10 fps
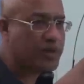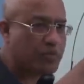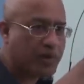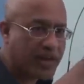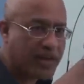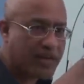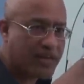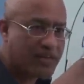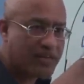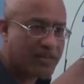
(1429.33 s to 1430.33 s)
into brain
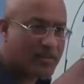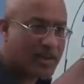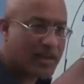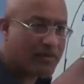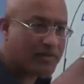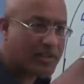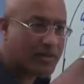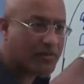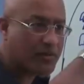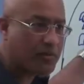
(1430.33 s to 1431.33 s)
and
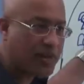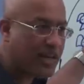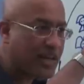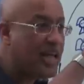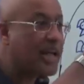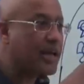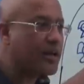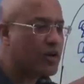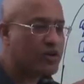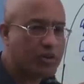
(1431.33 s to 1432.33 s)
everything from the brain
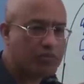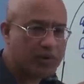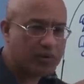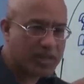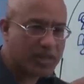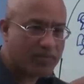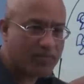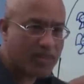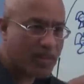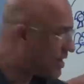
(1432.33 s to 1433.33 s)
cannot jump into here,
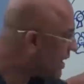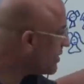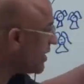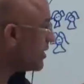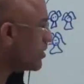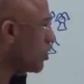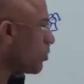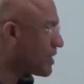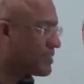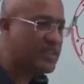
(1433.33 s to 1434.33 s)
right? So
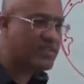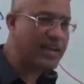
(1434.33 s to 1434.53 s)
what is the